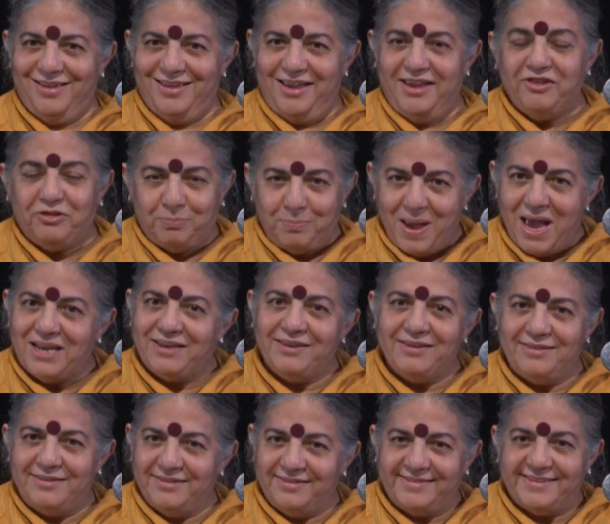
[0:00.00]
is
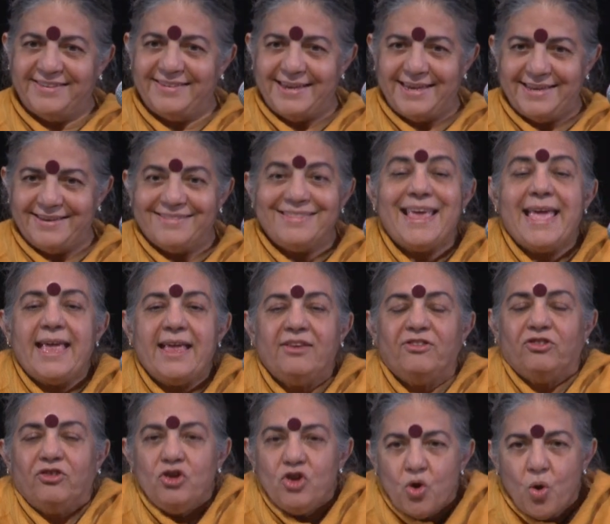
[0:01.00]
patented seed, there
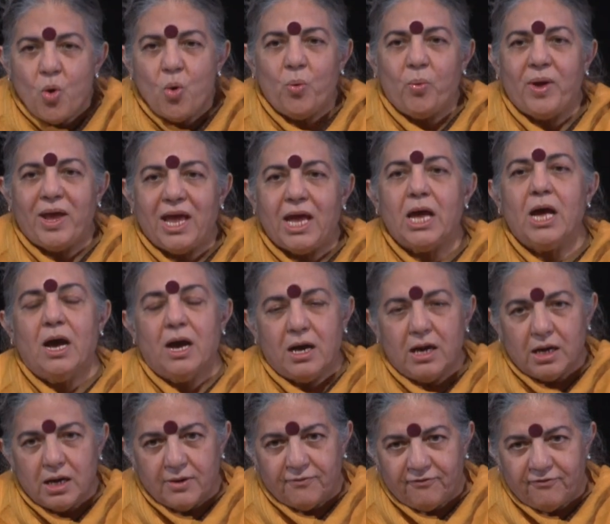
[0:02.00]
is no way
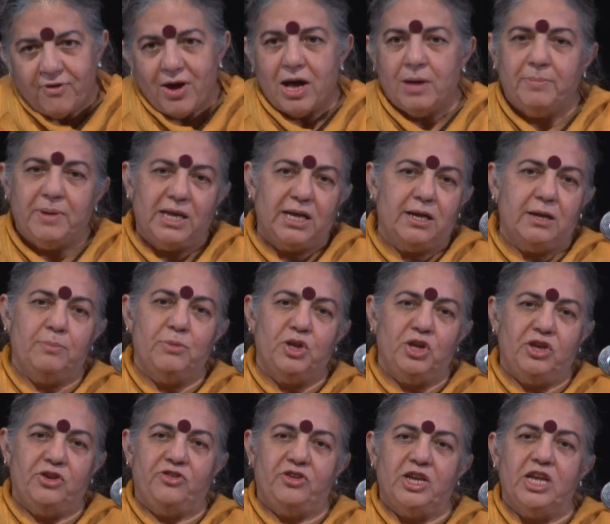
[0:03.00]
a farming
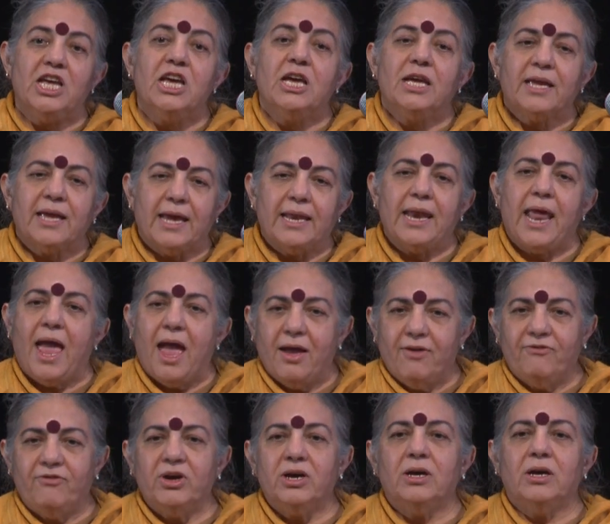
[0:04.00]
community can
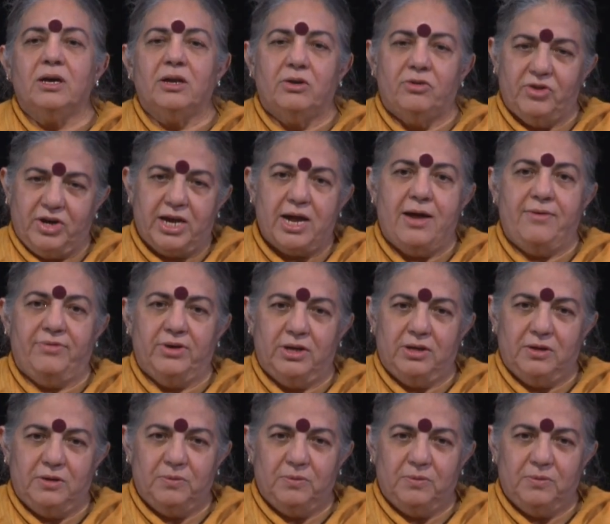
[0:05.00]
ever recover.